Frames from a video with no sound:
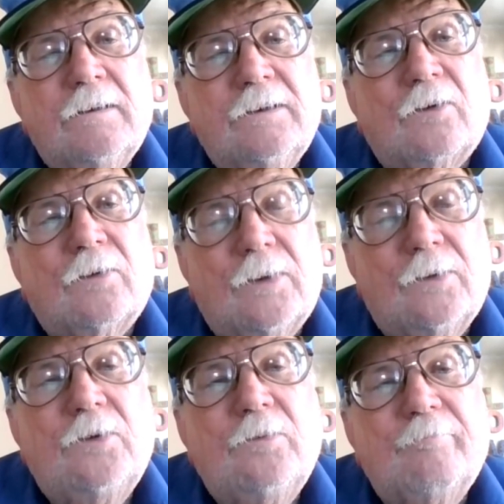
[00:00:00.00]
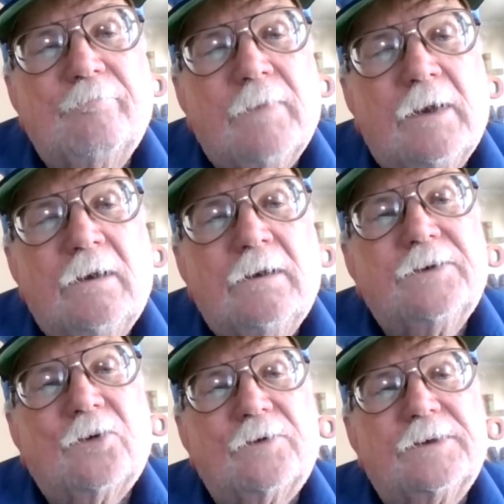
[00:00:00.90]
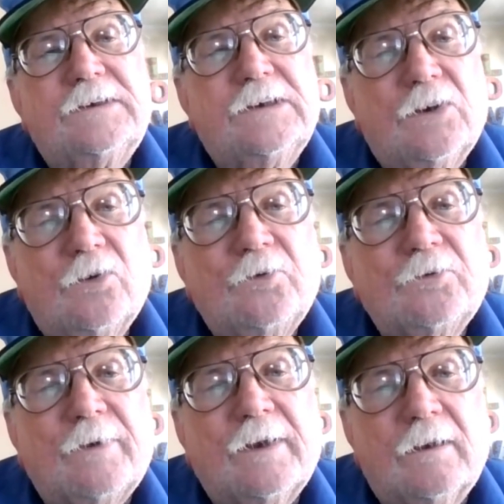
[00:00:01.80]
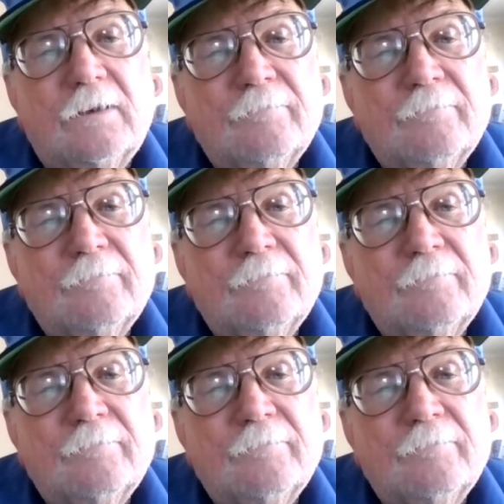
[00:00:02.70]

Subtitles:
your home, your children.